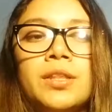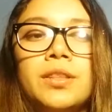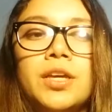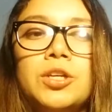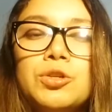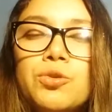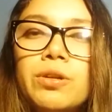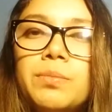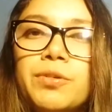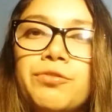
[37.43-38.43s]
they
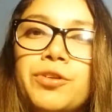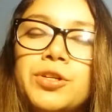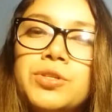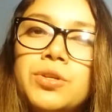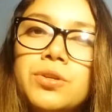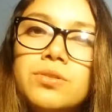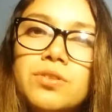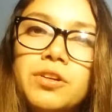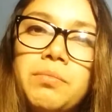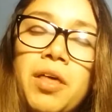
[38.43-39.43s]
usually prefer to use
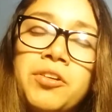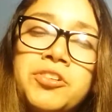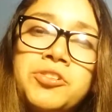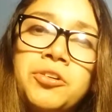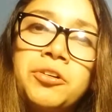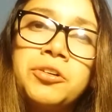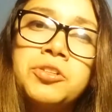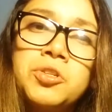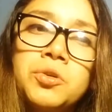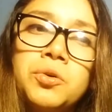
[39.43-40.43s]
their mother tongue
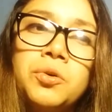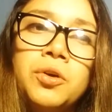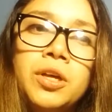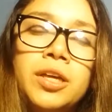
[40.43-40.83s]
to